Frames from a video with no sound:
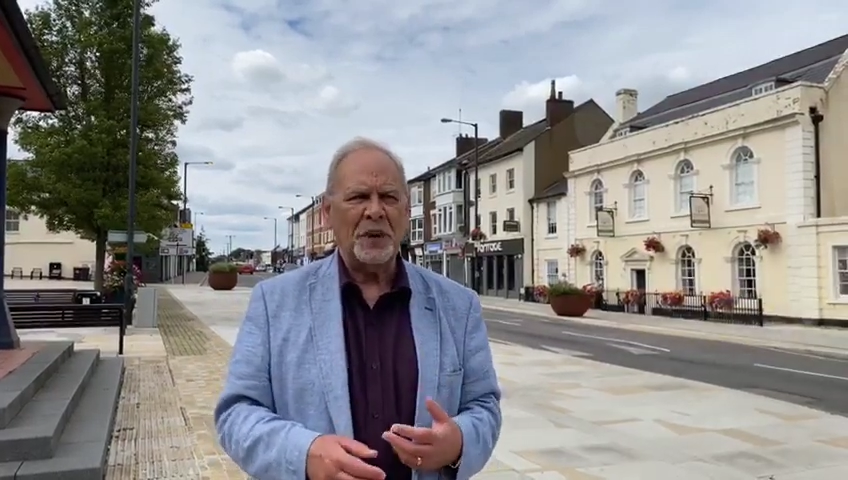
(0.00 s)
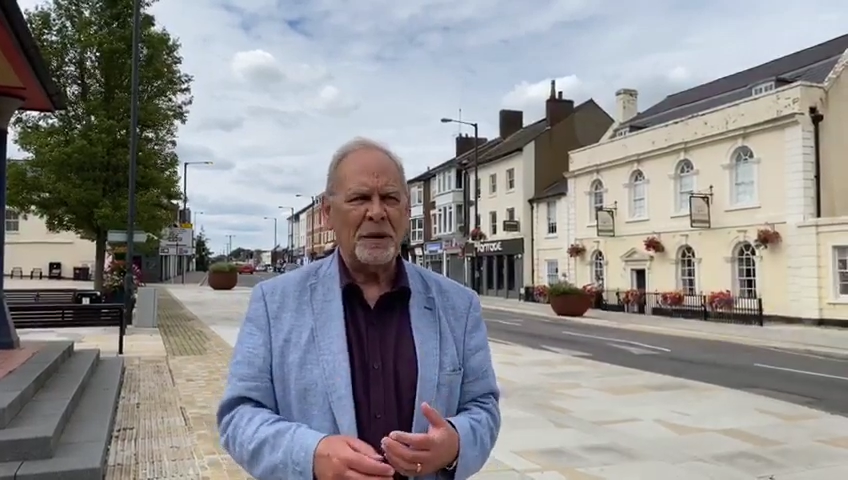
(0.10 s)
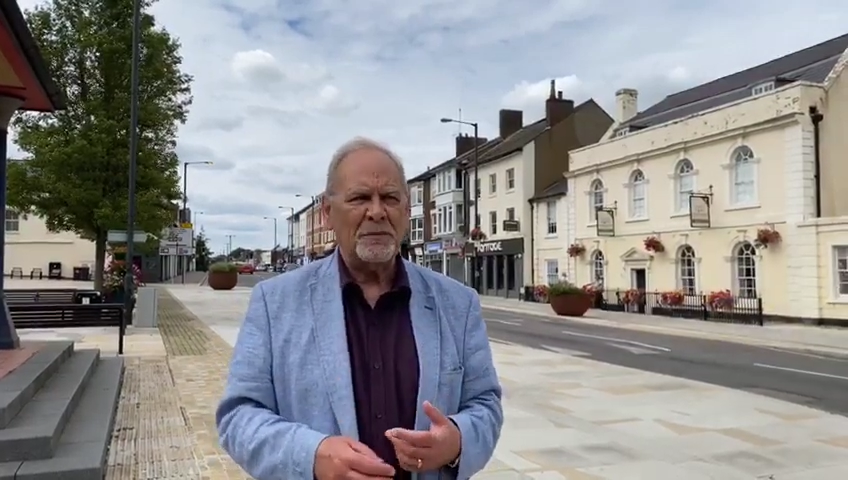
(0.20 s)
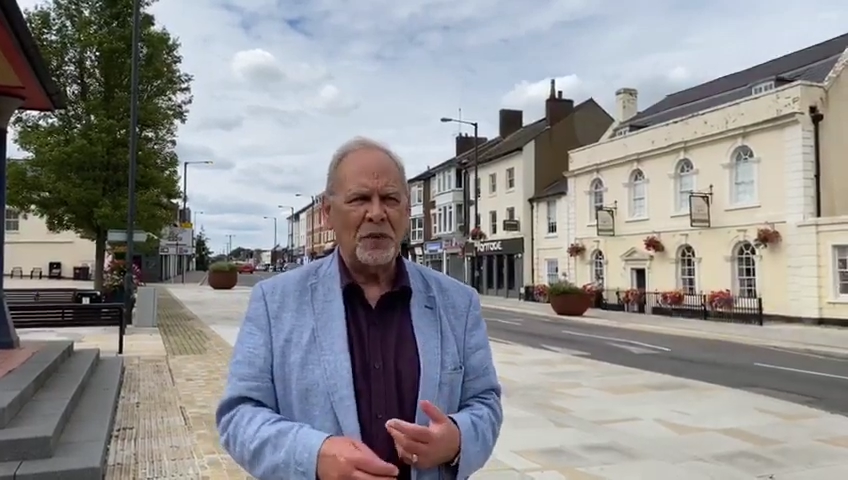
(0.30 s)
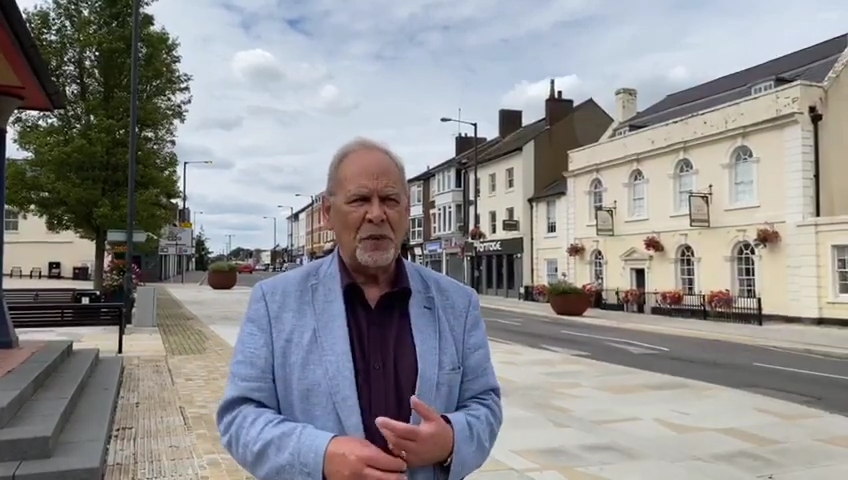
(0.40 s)
what
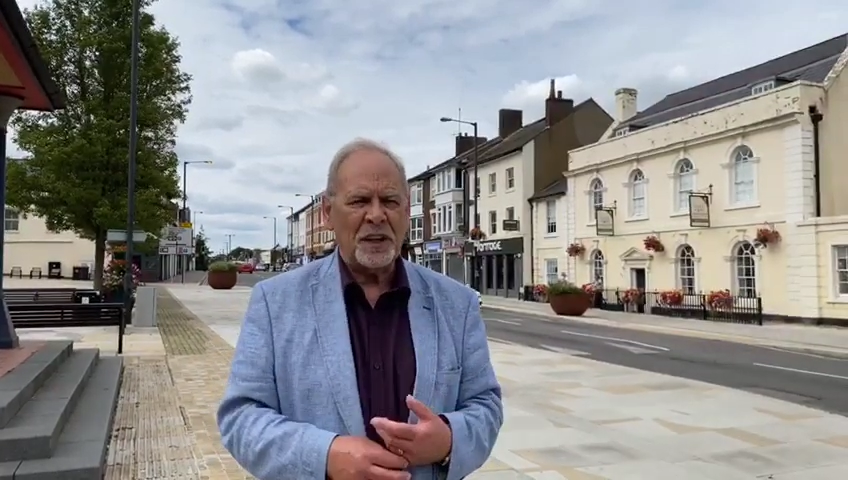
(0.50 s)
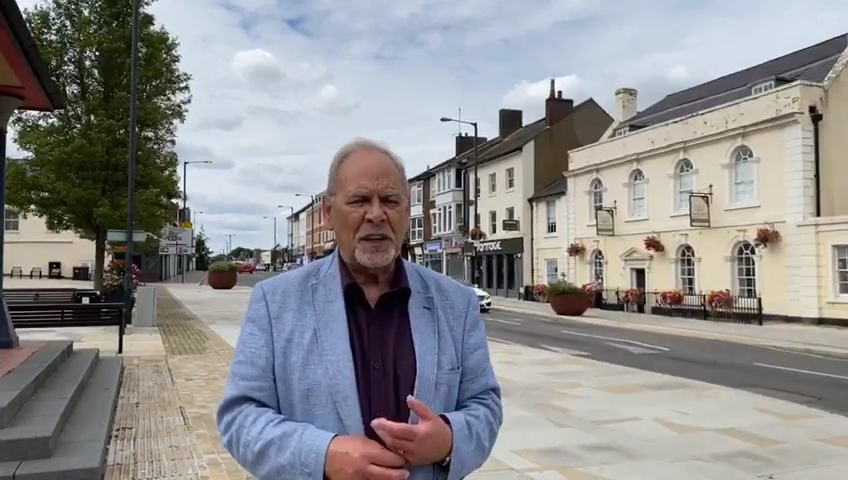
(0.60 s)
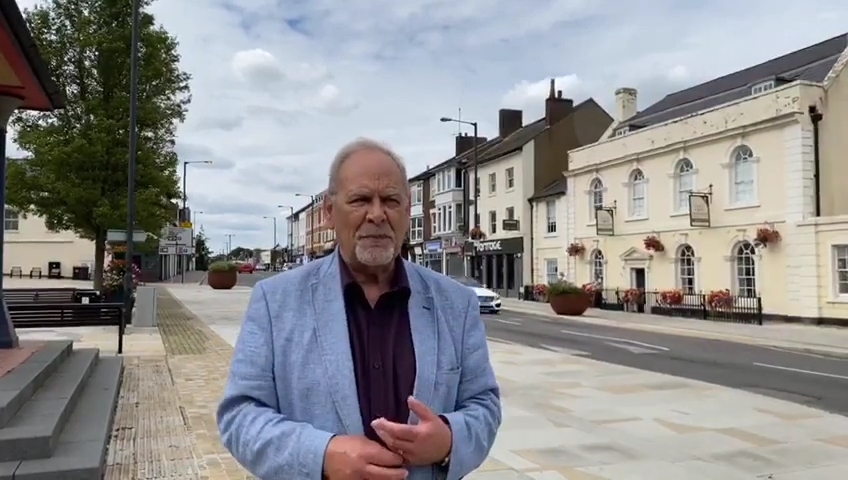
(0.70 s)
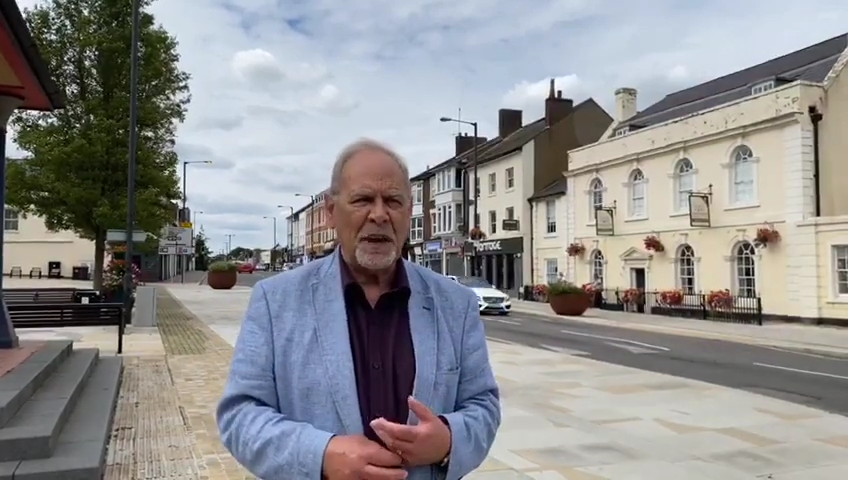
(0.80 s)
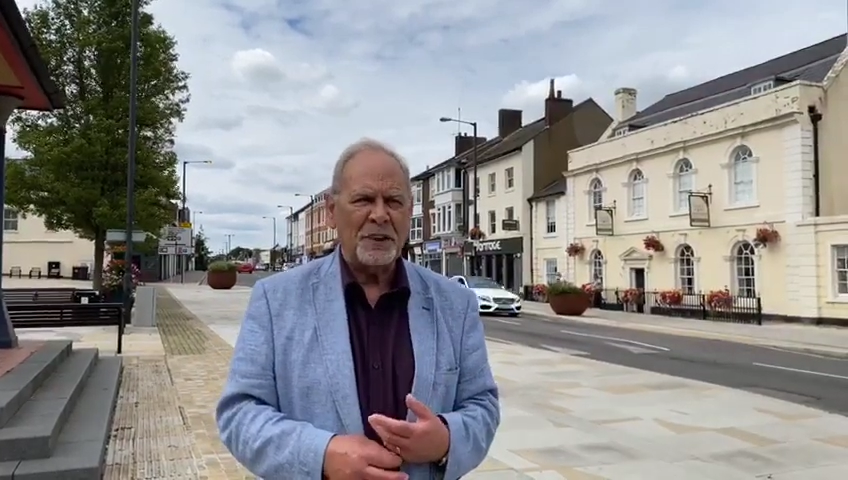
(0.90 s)
I'm talking
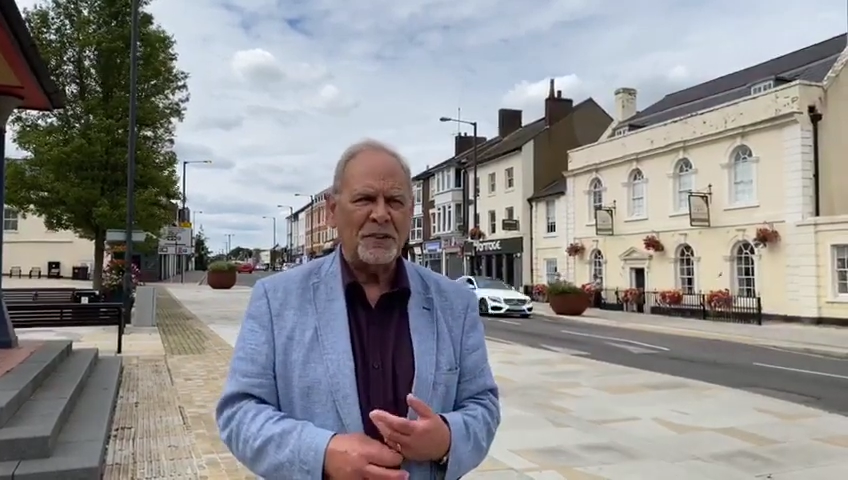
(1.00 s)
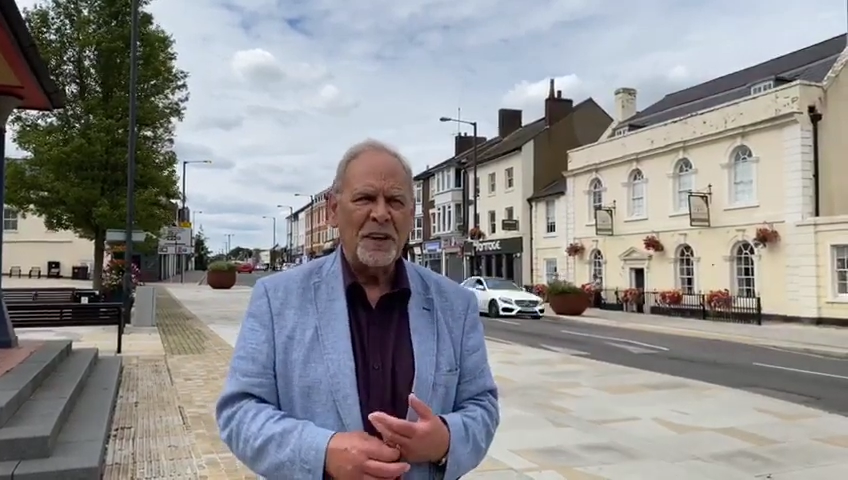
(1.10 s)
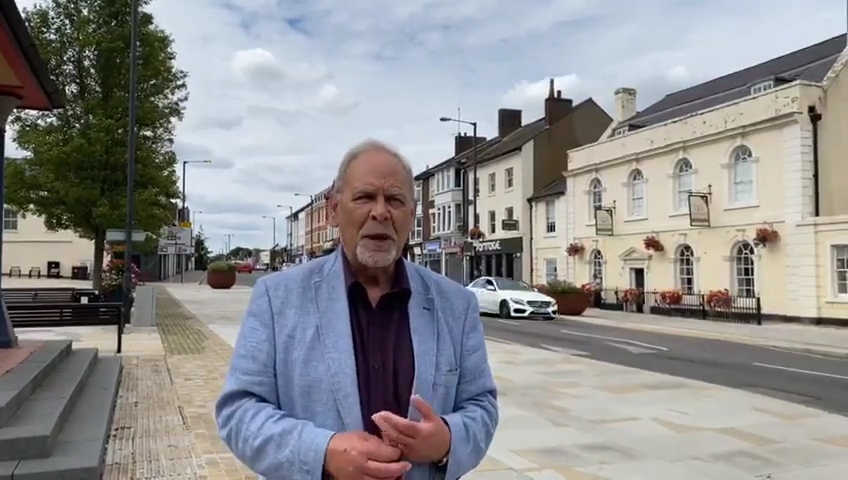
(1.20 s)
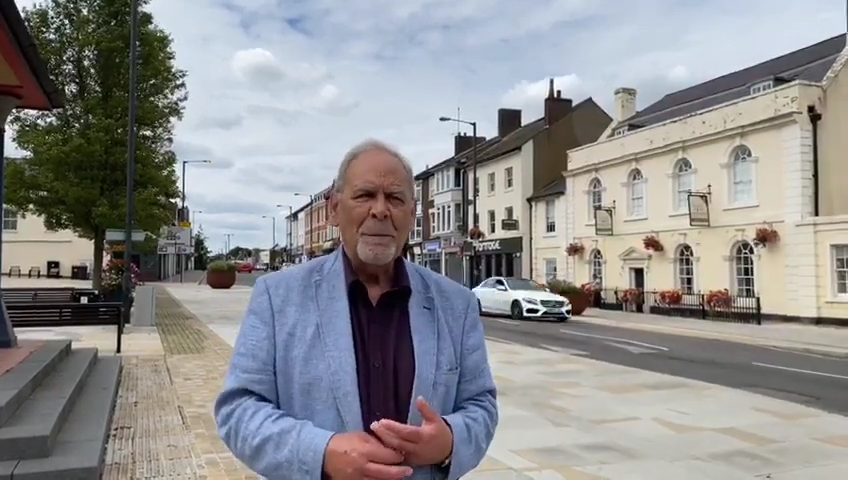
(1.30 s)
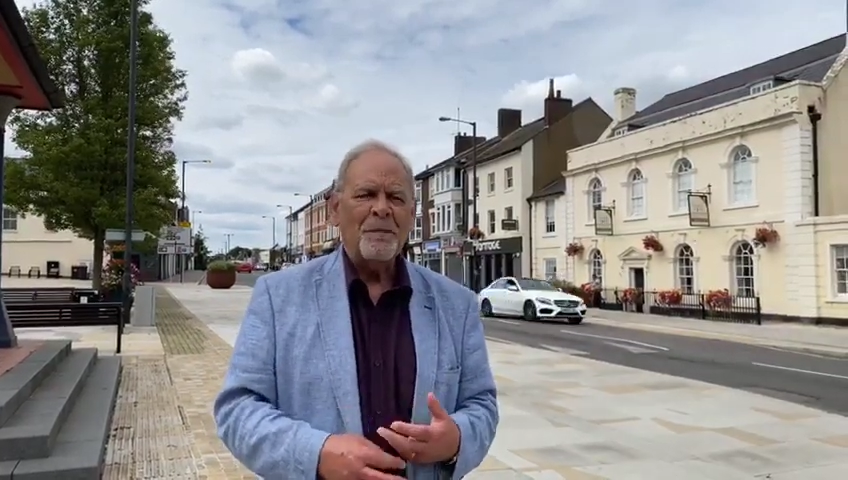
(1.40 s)
about